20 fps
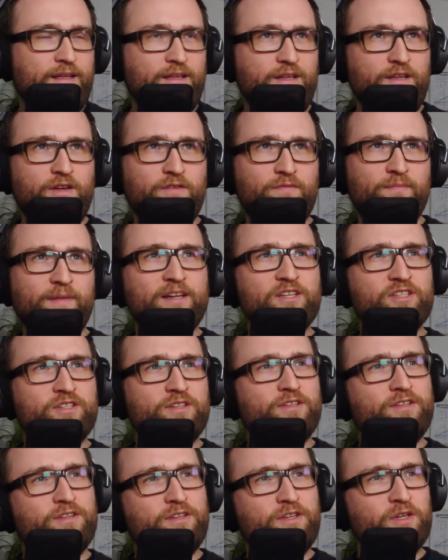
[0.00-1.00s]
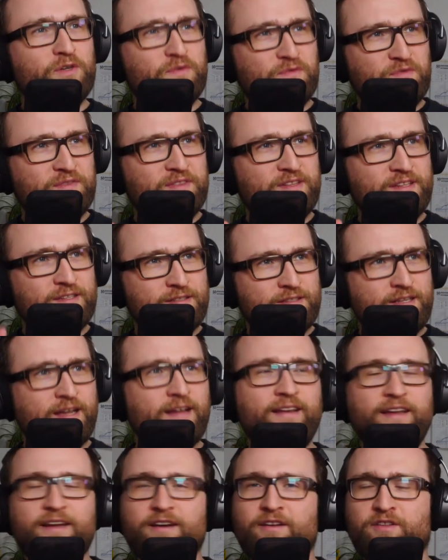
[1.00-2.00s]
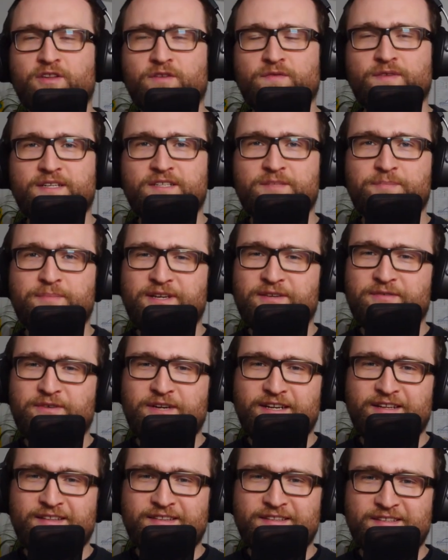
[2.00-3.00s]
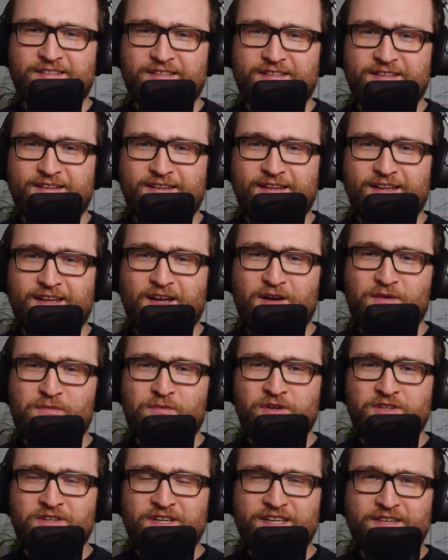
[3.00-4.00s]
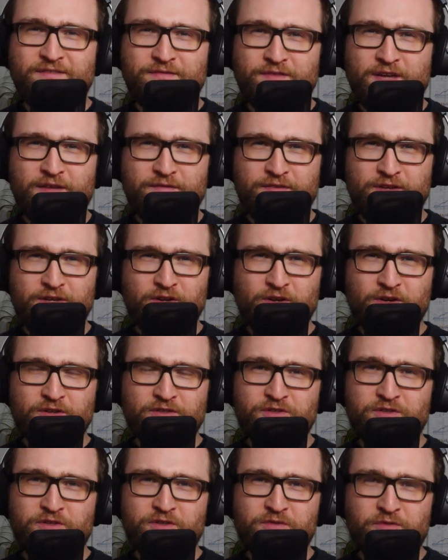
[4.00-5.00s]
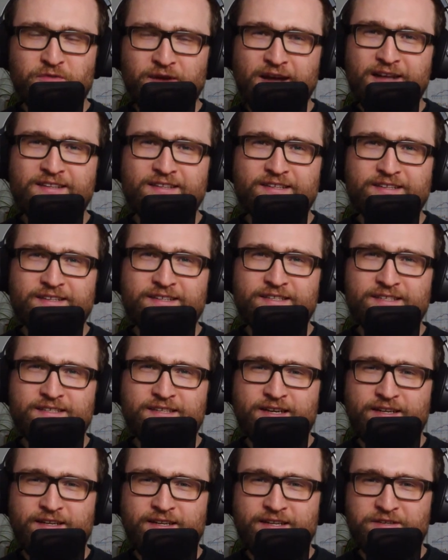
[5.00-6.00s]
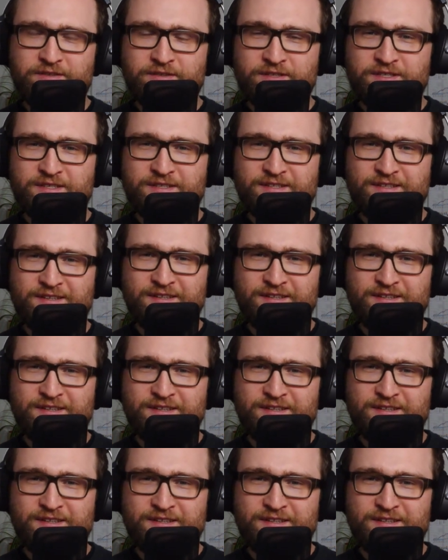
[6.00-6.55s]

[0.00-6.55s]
You've mentioned you have this 10 years of experience. What have you learned to do right in this 10 years?